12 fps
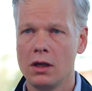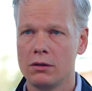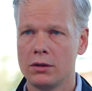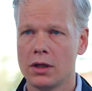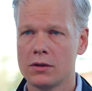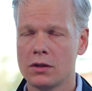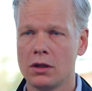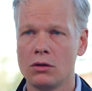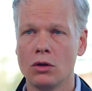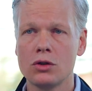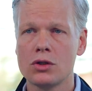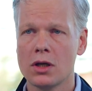areas
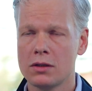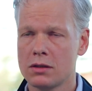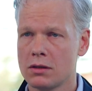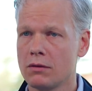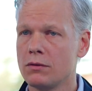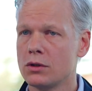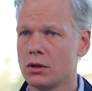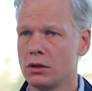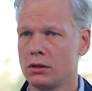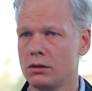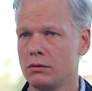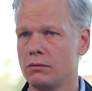and not just the
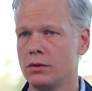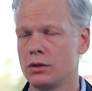visual